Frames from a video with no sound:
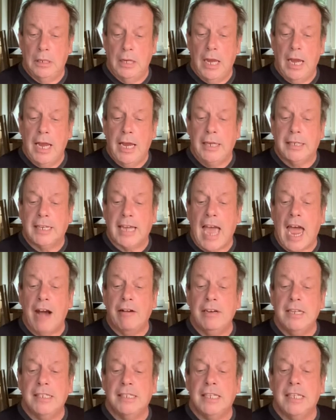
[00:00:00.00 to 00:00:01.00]
It
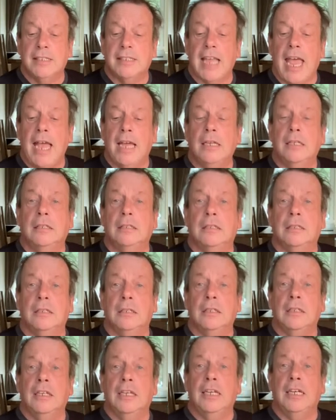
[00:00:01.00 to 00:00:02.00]
carries its eggs
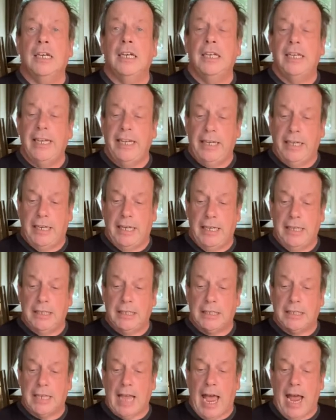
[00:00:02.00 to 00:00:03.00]
in a leaky
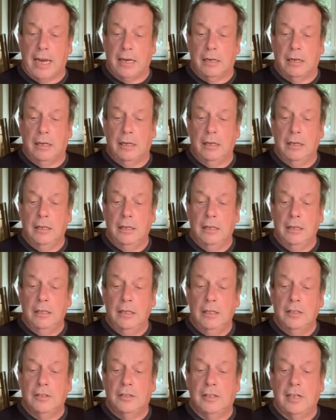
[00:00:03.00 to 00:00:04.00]
sack,
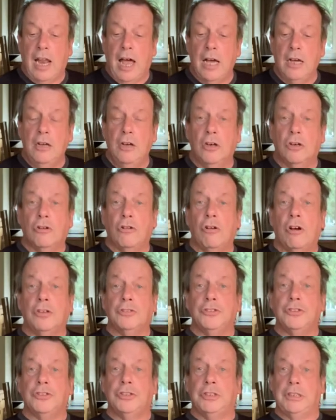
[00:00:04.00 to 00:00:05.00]
slung
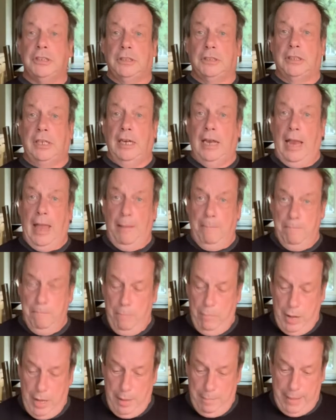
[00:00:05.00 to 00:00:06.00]
across its
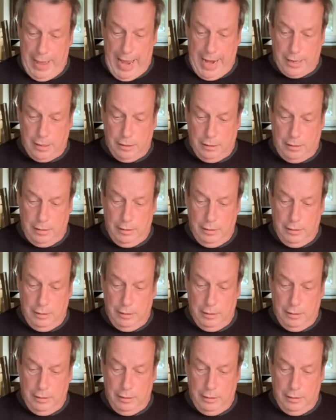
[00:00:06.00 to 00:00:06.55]
lumbar back,